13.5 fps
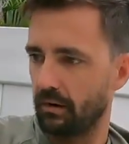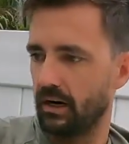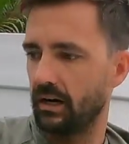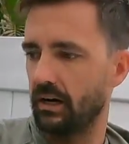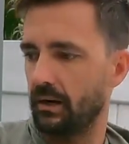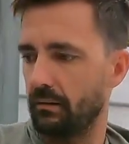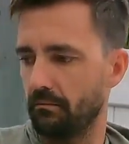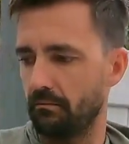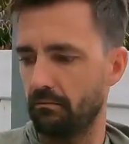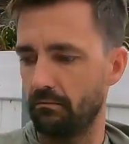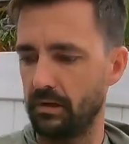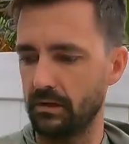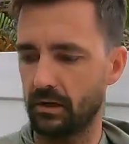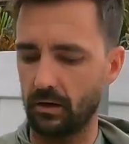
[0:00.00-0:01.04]
by
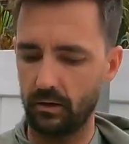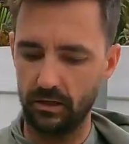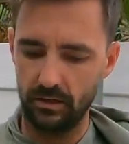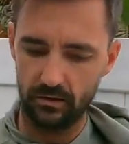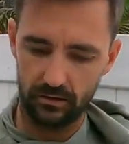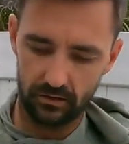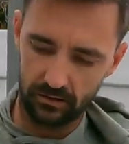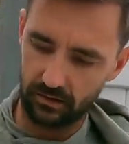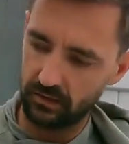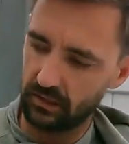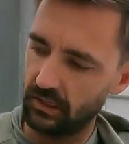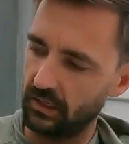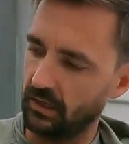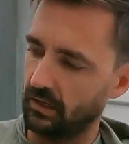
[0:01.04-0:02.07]
Minn Kota is to
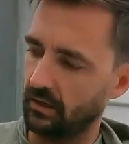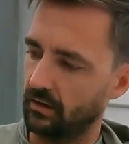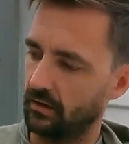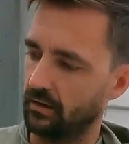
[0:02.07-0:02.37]
take